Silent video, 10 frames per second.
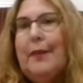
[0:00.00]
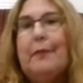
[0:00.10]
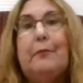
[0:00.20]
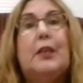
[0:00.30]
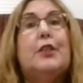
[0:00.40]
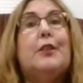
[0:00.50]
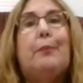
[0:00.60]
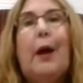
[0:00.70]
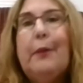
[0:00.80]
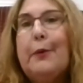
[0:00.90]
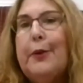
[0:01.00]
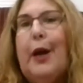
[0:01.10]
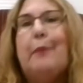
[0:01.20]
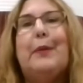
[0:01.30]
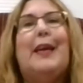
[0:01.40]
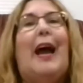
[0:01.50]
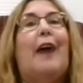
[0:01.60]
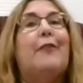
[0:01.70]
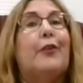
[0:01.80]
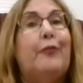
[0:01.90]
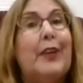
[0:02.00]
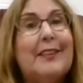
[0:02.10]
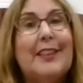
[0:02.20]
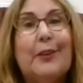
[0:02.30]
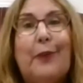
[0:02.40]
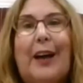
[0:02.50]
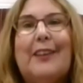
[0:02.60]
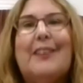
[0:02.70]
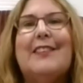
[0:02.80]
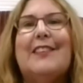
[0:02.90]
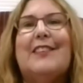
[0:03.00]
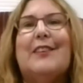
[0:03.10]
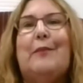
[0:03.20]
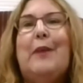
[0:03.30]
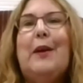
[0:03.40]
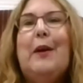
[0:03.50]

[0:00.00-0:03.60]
which there probably will not be after fixing the water system,